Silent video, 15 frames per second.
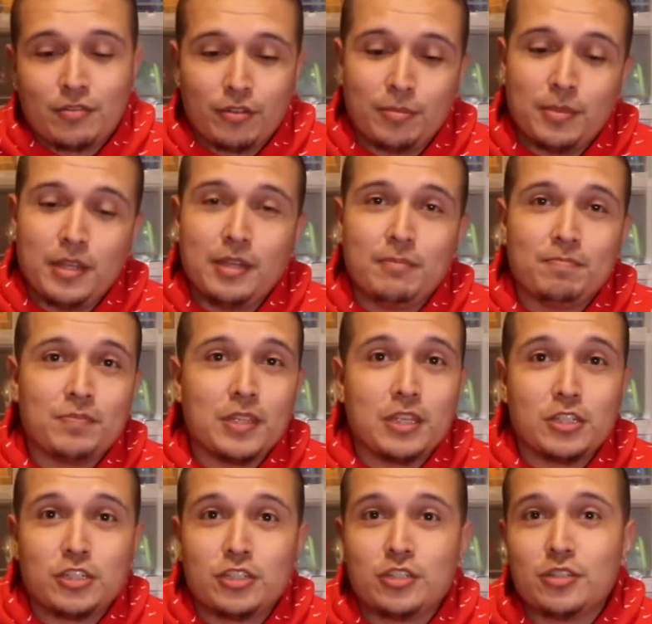For me,
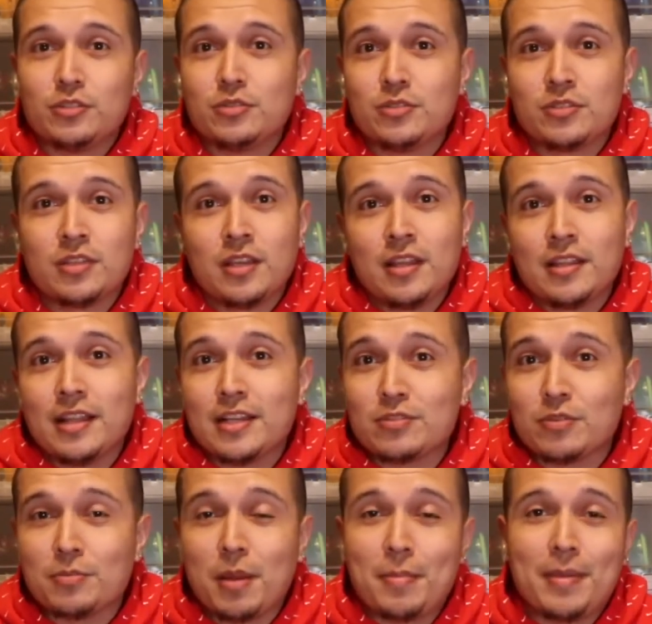it's shoes. That's
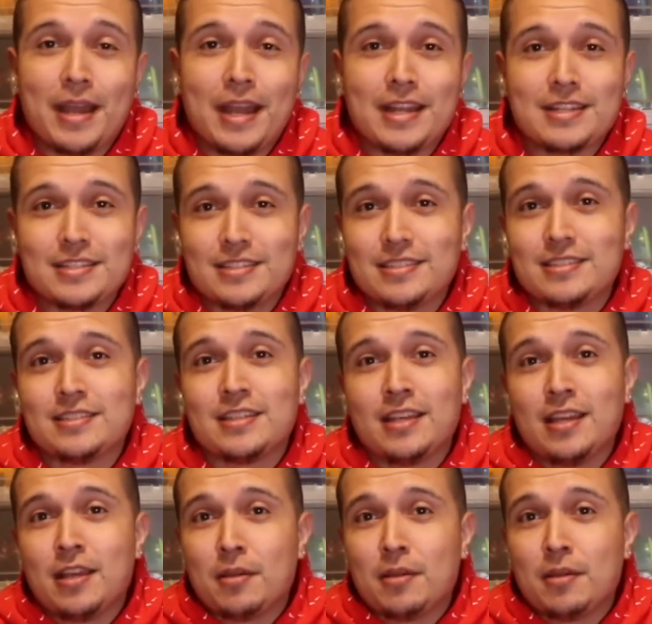what my passion is.